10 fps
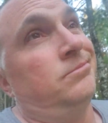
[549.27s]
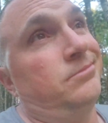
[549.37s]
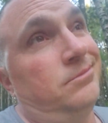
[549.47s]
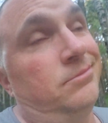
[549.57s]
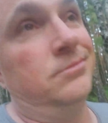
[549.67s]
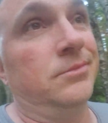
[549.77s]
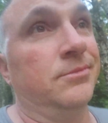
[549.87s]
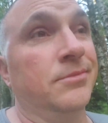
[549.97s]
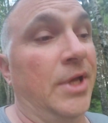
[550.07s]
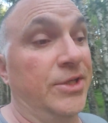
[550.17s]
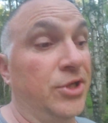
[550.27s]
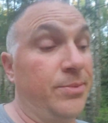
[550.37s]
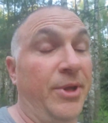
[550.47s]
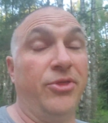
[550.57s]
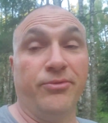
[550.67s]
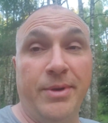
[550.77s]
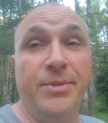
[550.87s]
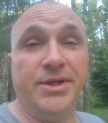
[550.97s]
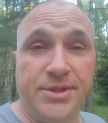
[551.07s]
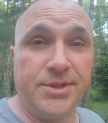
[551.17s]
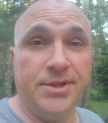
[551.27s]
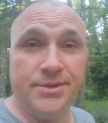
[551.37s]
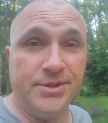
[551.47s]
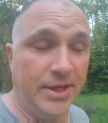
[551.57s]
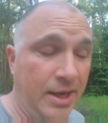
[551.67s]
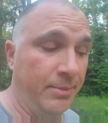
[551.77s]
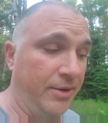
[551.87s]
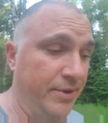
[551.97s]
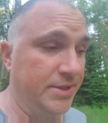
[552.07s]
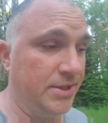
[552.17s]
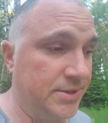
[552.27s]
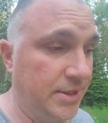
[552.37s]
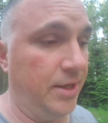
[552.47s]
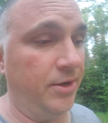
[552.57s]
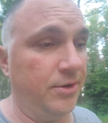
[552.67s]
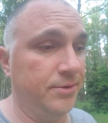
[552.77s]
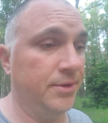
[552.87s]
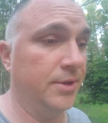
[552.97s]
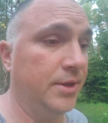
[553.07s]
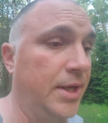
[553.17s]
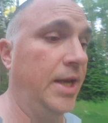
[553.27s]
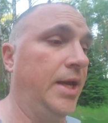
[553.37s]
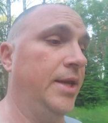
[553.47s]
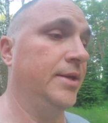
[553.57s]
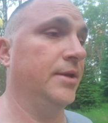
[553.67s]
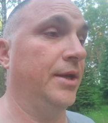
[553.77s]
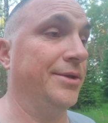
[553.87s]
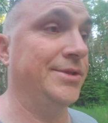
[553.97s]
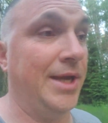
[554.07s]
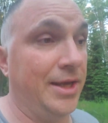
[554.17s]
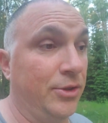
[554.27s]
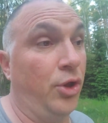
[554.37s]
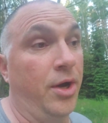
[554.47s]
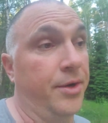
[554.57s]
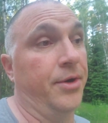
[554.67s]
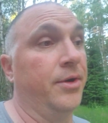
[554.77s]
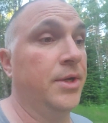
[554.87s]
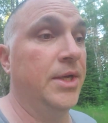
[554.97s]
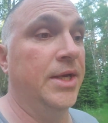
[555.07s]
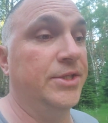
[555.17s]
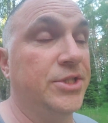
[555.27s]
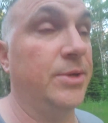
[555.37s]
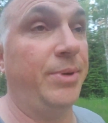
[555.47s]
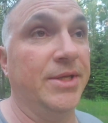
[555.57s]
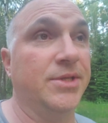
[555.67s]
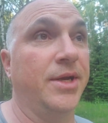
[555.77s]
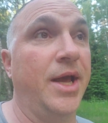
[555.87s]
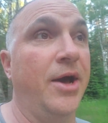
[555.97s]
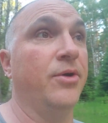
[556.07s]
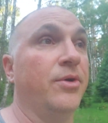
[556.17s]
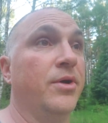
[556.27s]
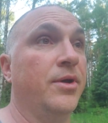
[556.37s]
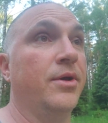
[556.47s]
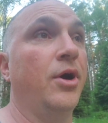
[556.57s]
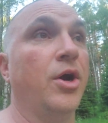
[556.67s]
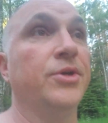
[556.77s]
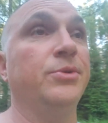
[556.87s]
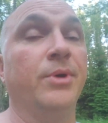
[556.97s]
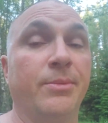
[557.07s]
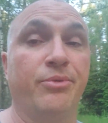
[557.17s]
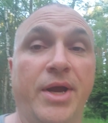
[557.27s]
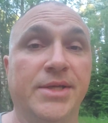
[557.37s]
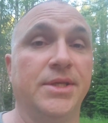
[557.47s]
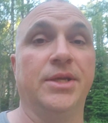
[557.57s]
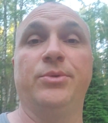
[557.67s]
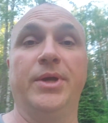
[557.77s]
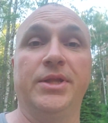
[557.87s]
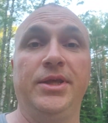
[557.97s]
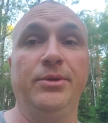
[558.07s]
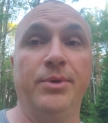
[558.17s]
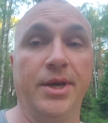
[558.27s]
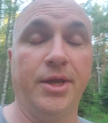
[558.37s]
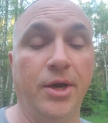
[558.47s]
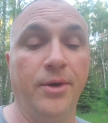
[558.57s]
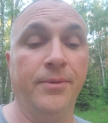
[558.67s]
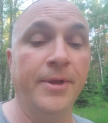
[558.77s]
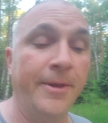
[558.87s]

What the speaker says: took me 3 months to get my residency here, and it could take longer. It just depends on how hard you want to press and quickly you want to go.